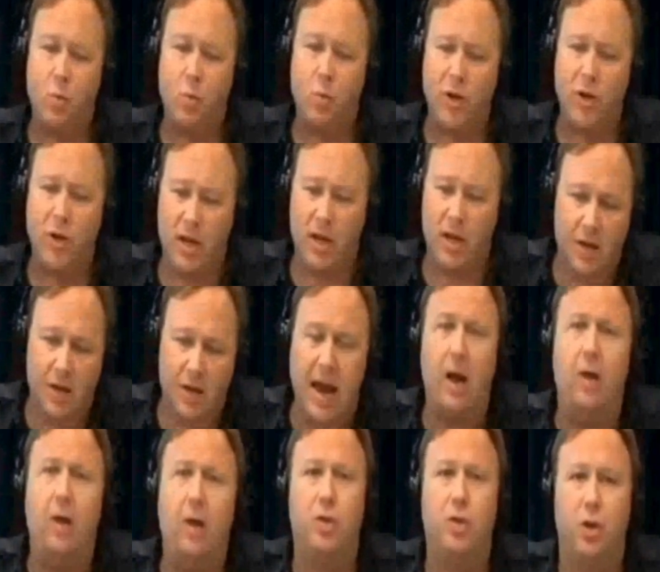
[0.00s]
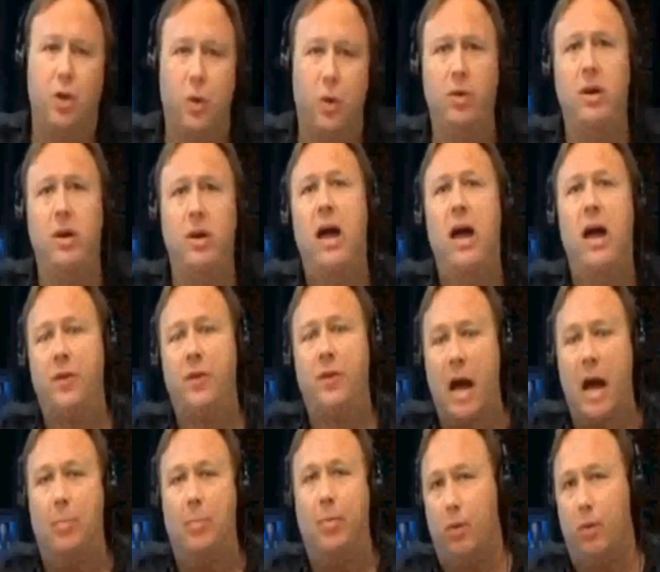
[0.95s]
When you get down to it, you got a
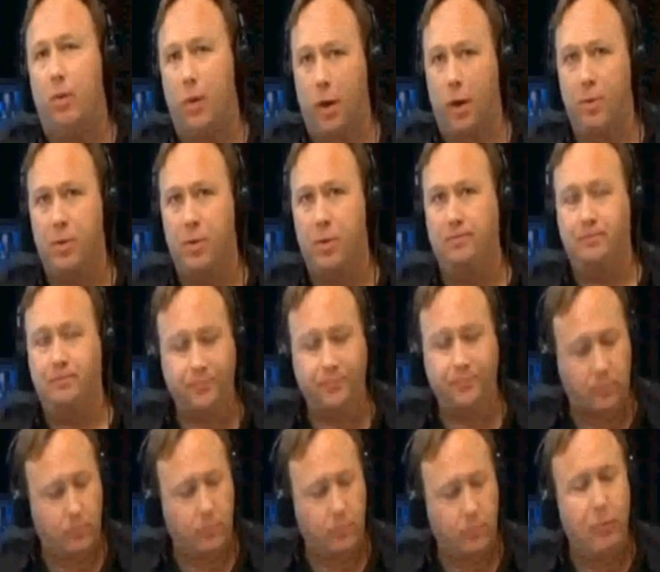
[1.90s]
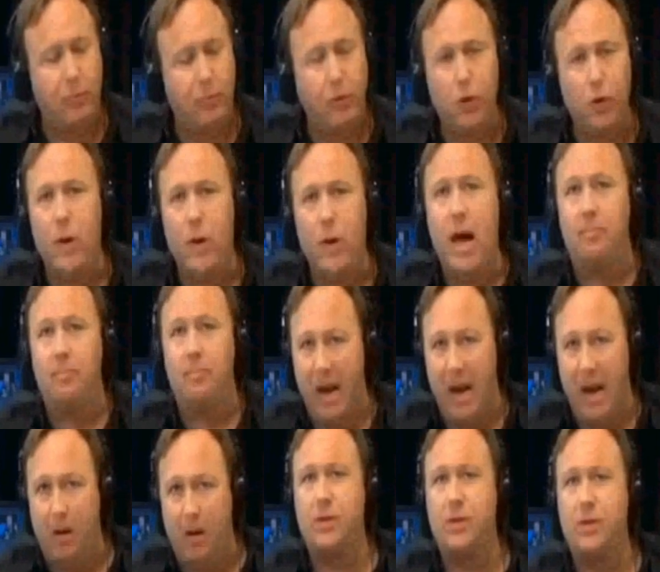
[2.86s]
couple groups. You got
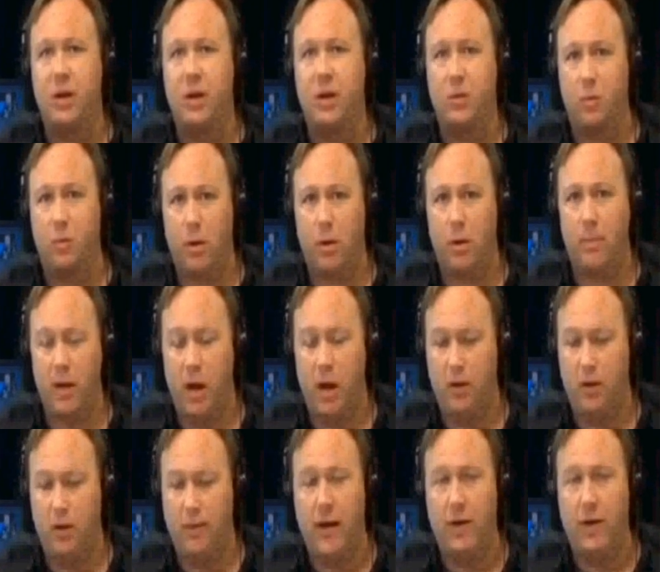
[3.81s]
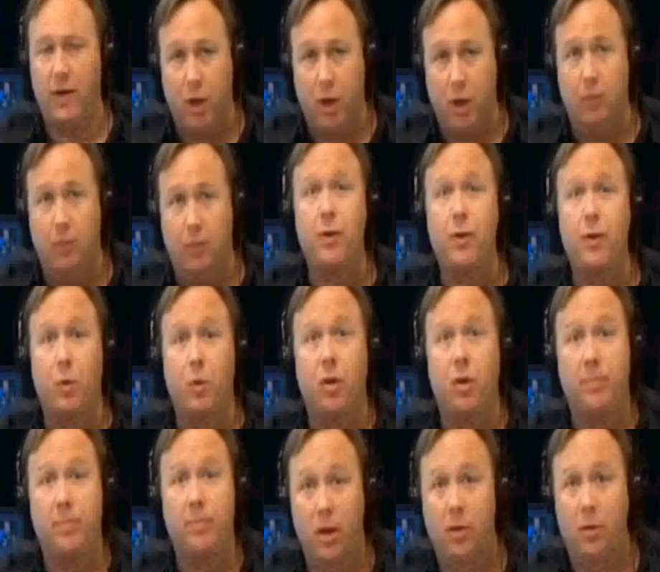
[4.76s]
parents that were, you've got children who
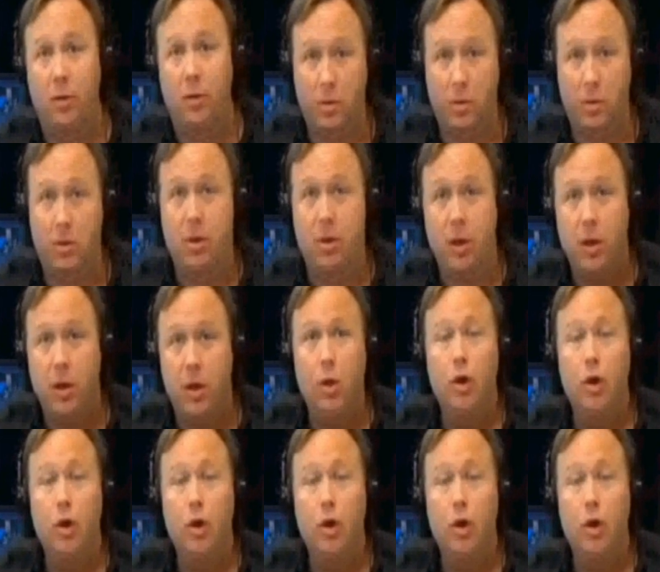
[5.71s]
were abused,